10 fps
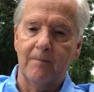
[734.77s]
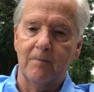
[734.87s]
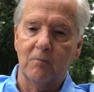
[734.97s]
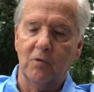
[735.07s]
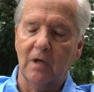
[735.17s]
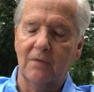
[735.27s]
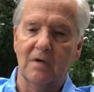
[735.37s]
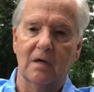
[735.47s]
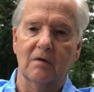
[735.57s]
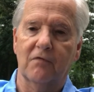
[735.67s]
would love to
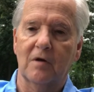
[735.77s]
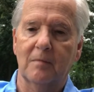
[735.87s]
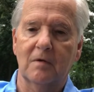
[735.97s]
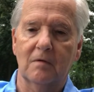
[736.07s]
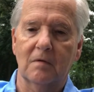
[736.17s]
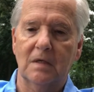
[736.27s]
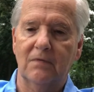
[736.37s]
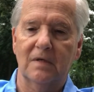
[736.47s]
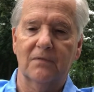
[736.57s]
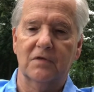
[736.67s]
hear from you,
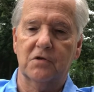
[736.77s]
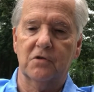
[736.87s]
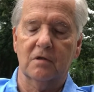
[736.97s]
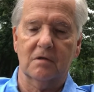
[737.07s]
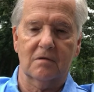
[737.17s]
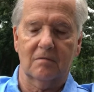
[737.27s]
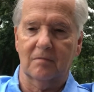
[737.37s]
even if it's just